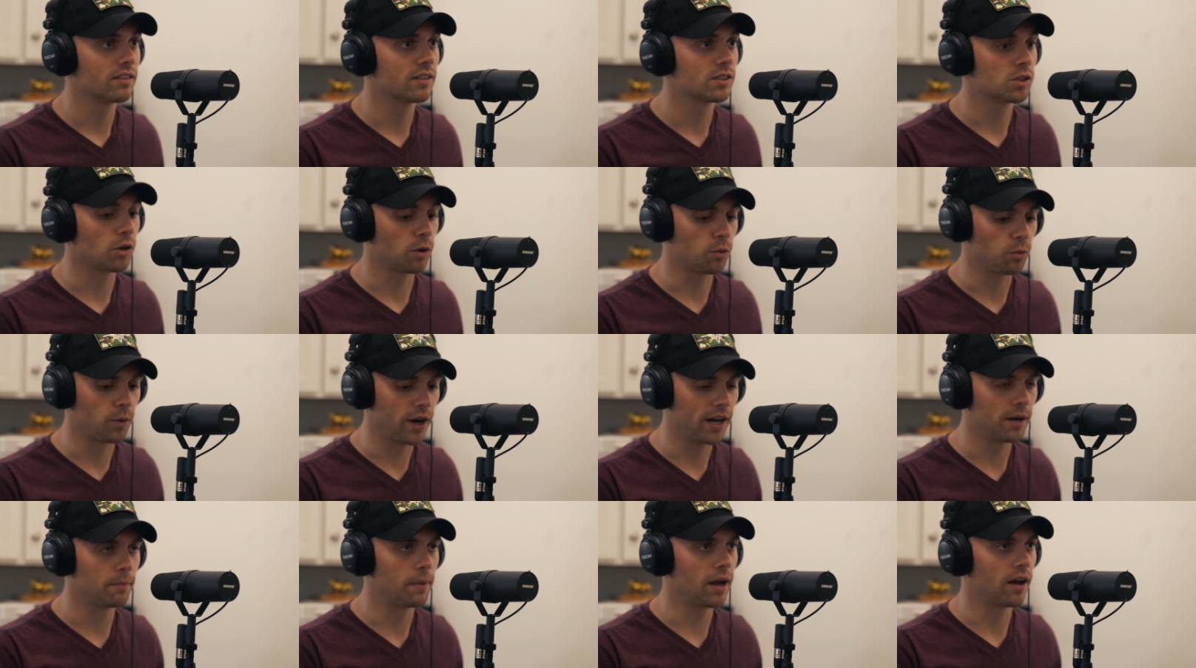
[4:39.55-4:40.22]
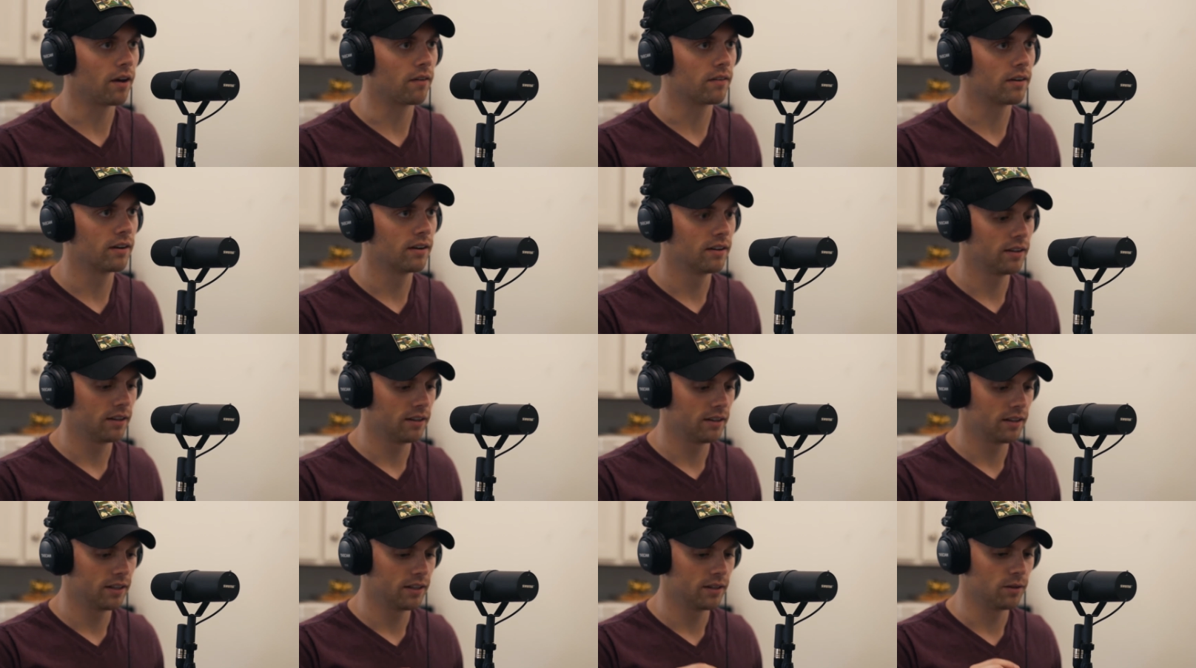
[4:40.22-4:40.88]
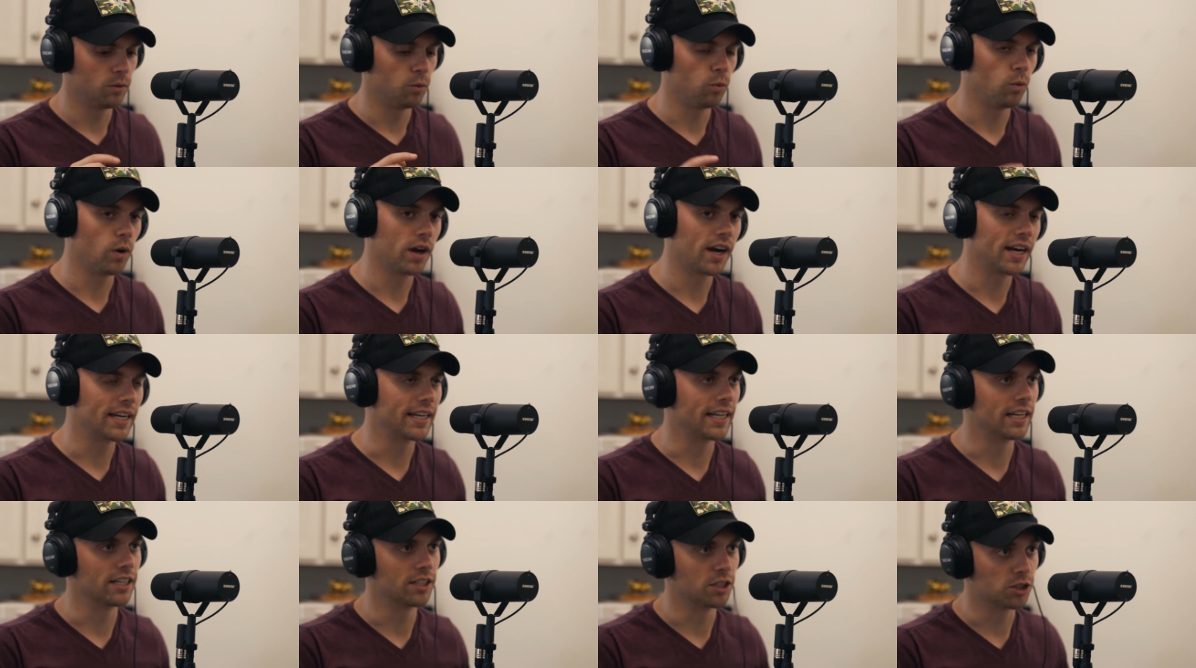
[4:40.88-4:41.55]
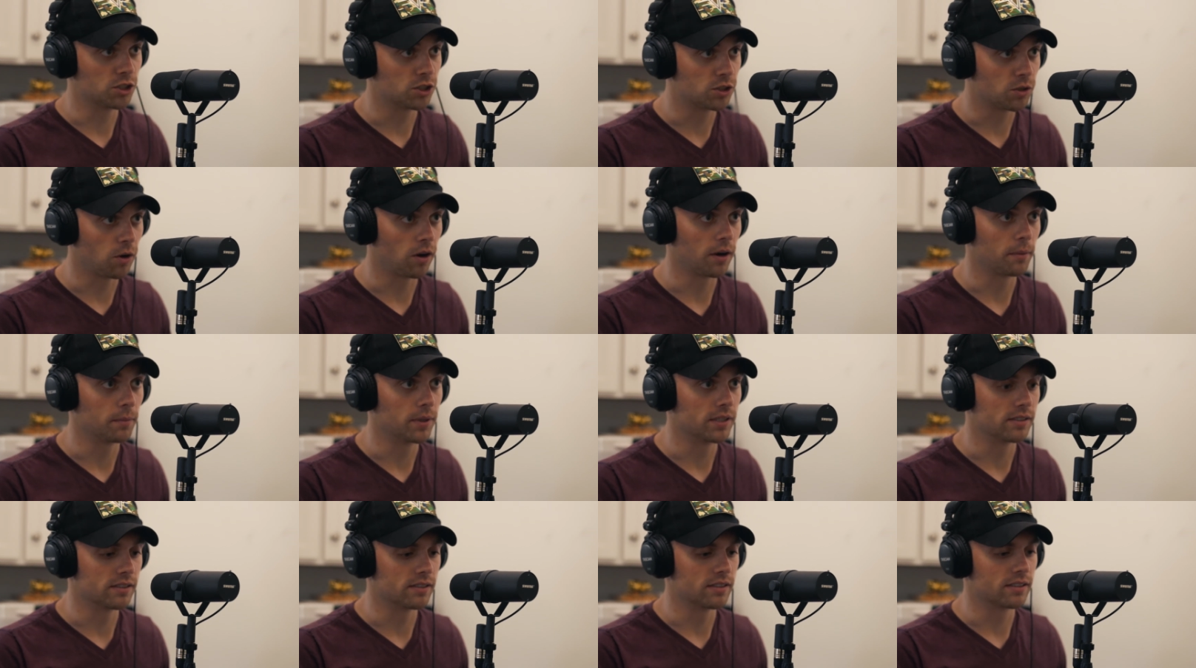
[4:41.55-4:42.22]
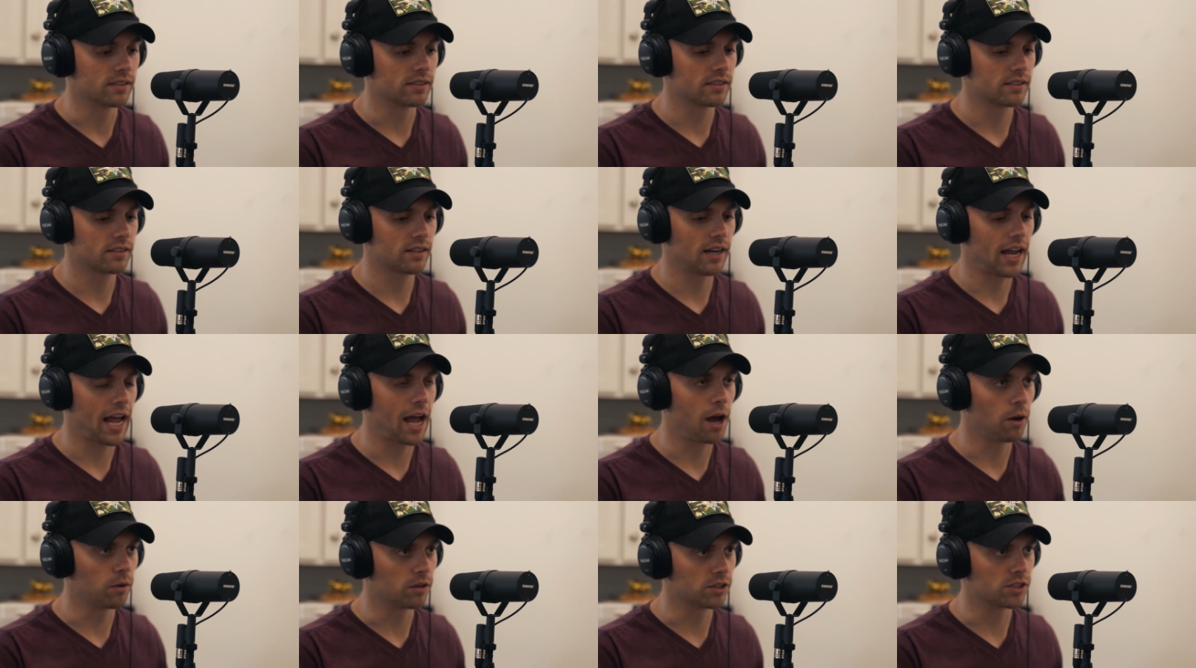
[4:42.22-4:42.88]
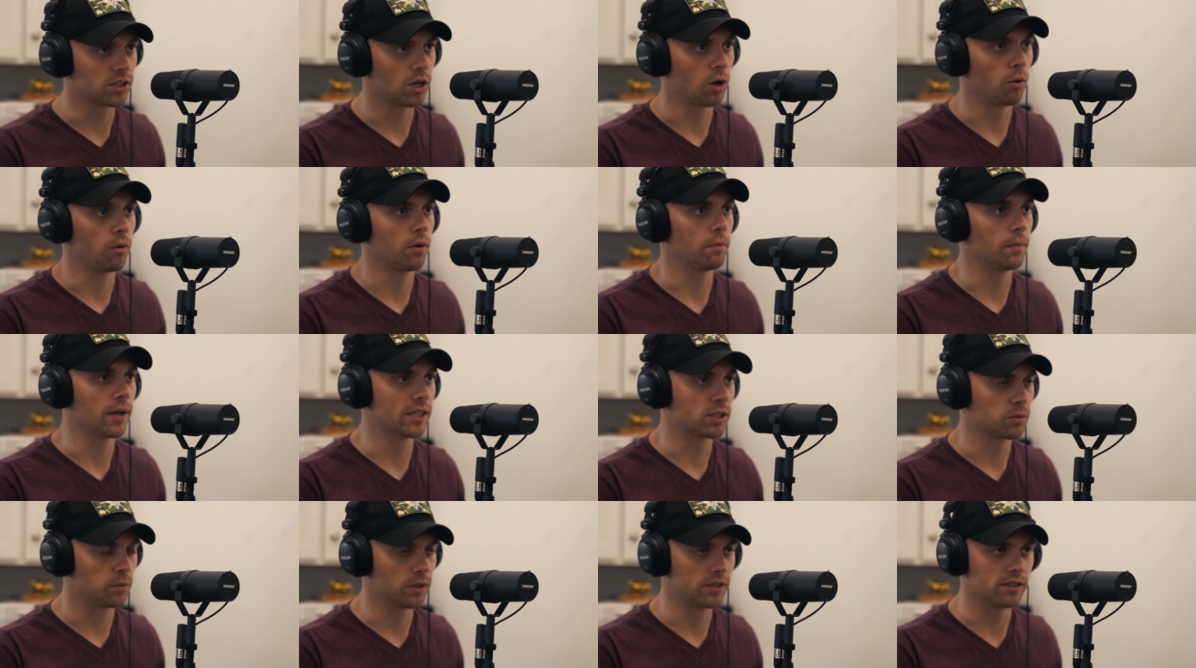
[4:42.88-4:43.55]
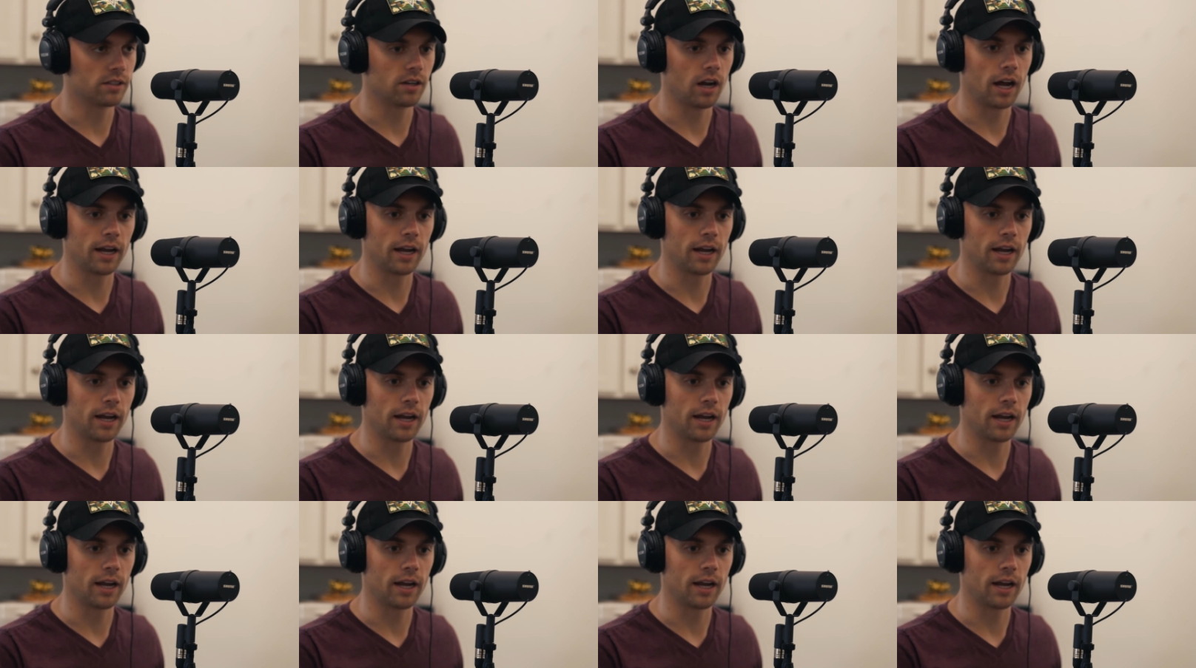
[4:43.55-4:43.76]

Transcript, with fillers: So yeah. I read about what I needed to start a business, how to start one, best ways.